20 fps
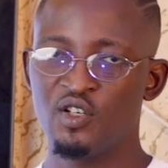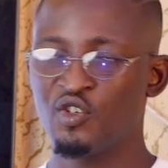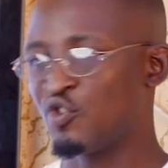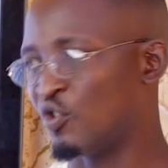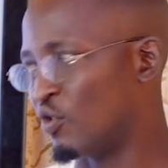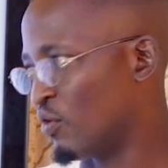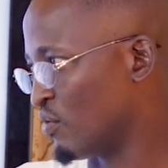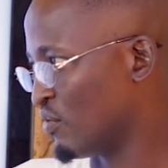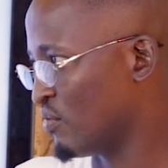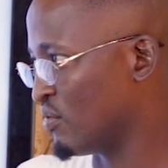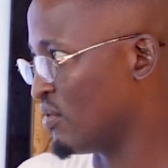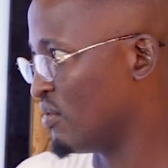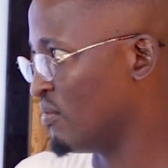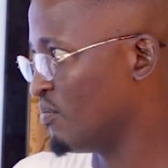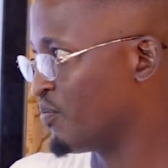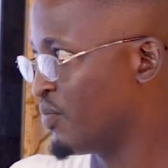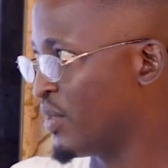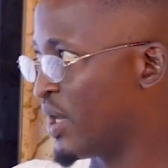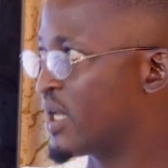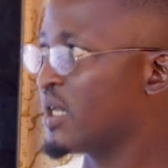So
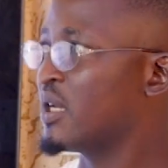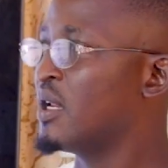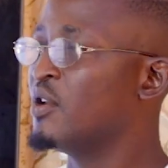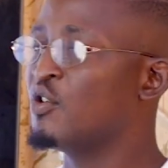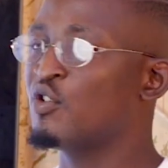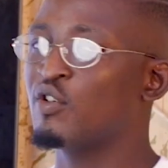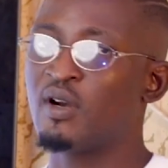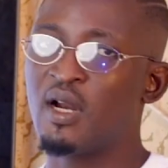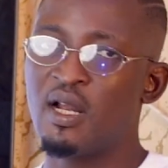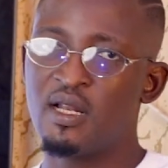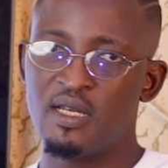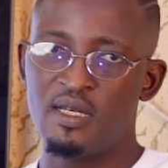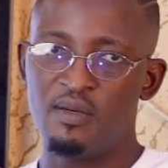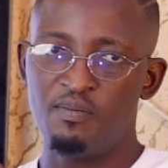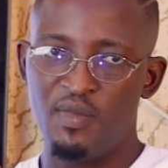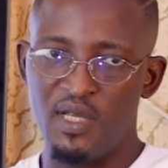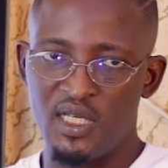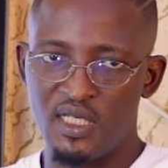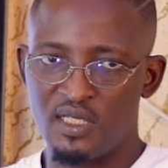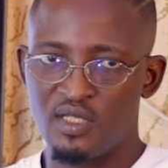breaking a new ground
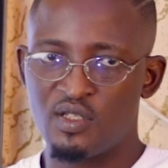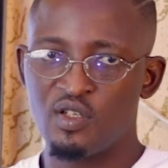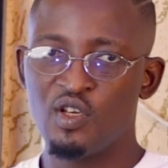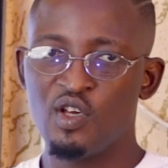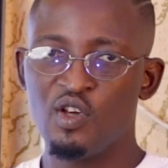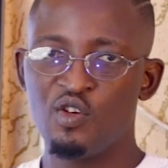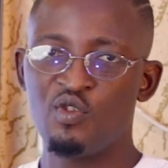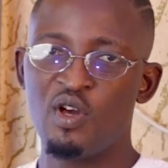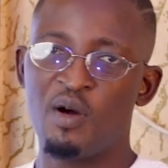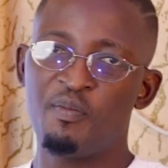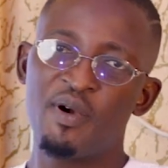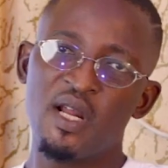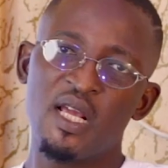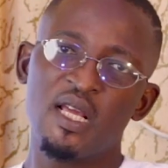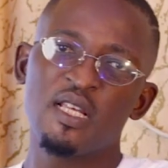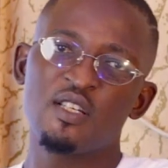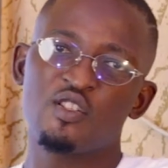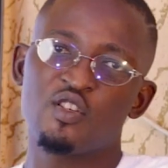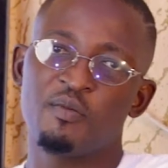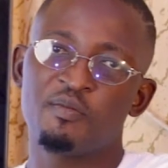means you are
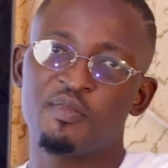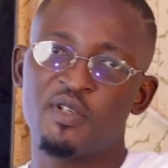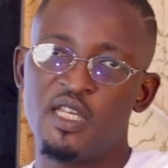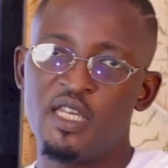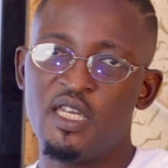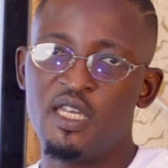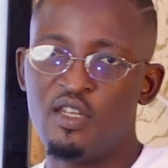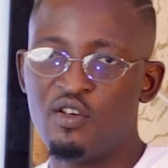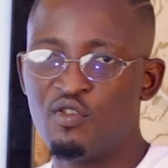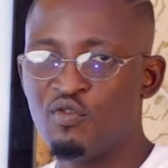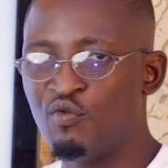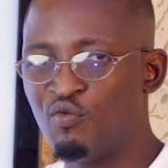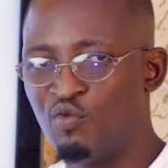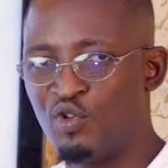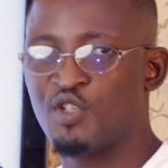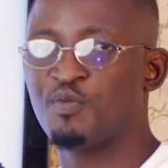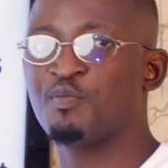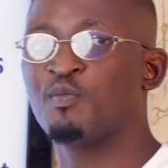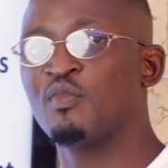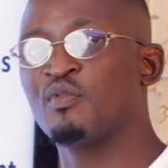bringing something new,
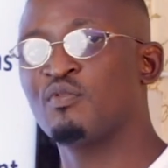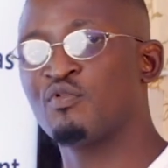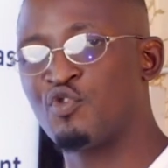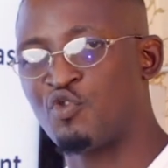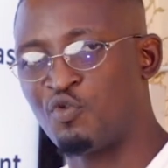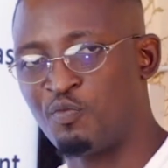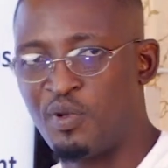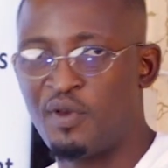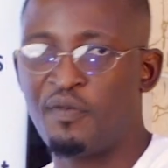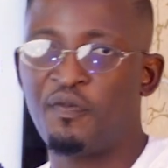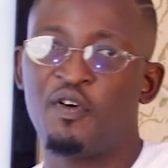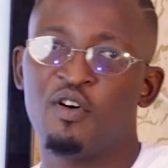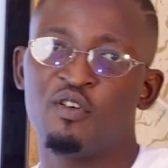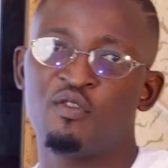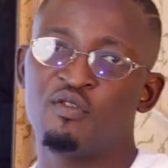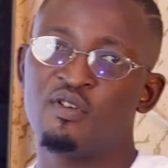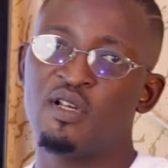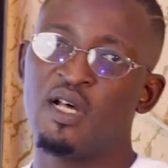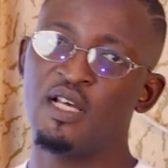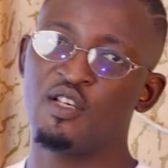which should be
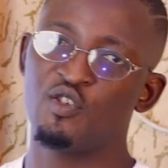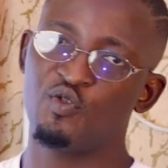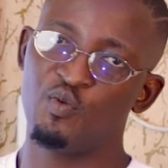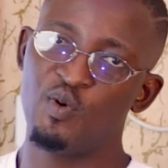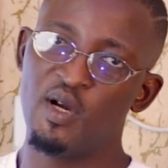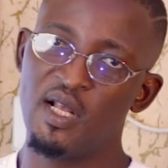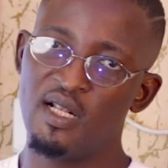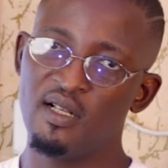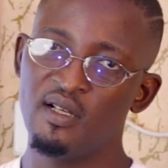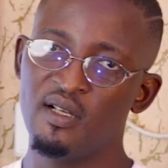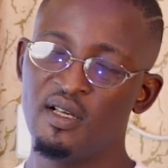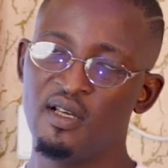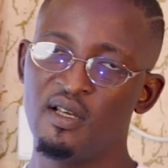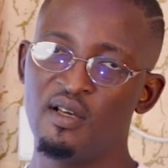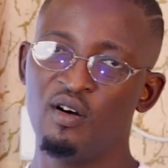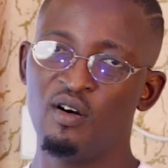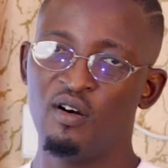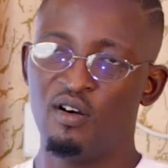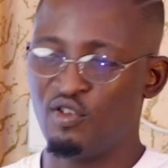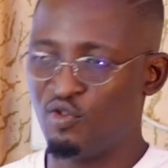followed as well,
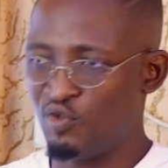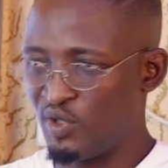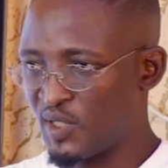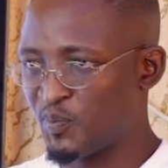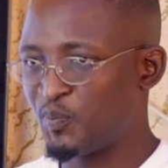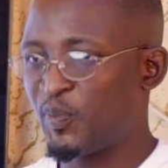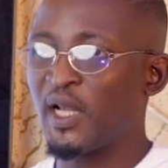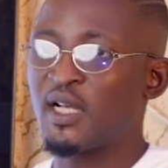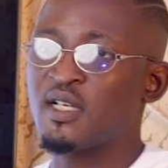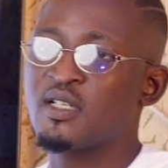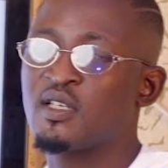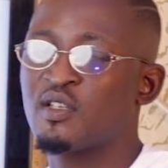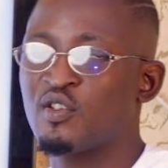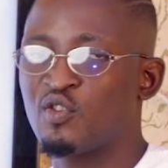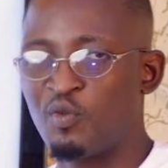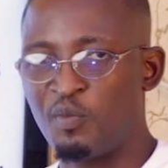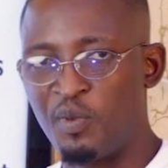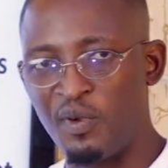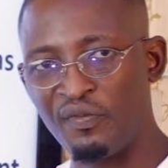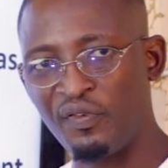or you expect
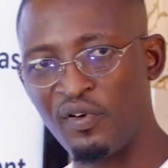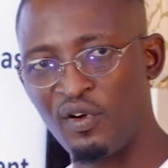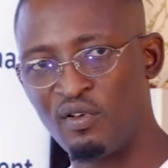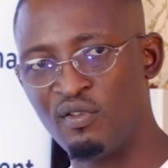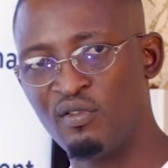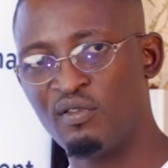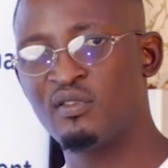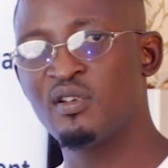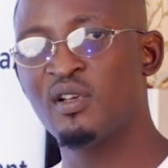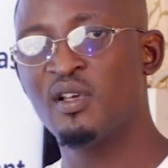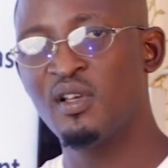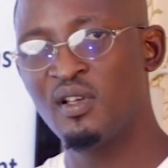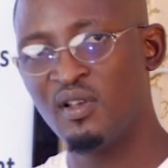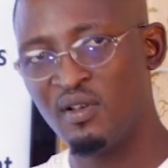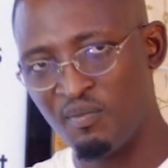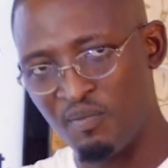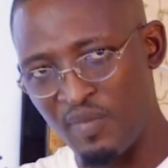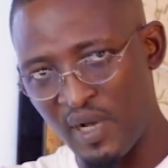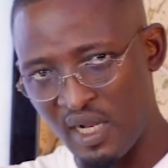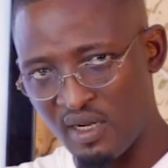to be followed
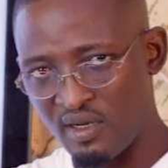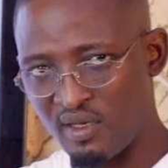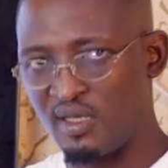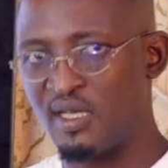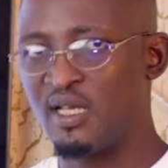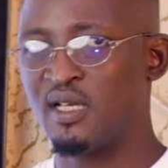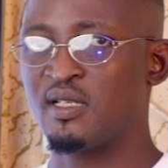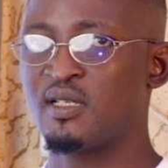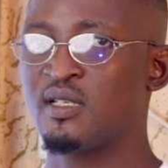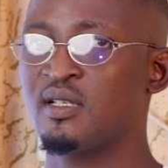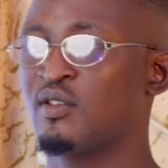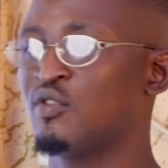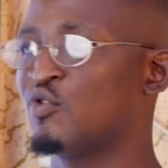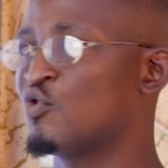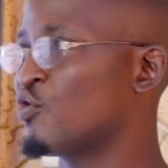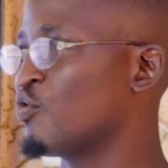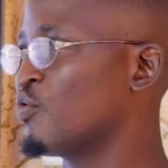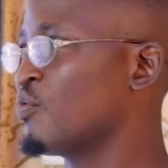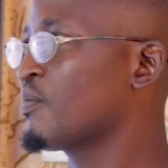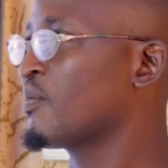by others
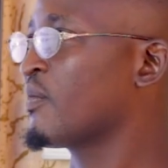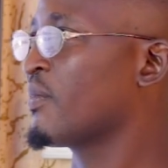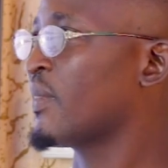too.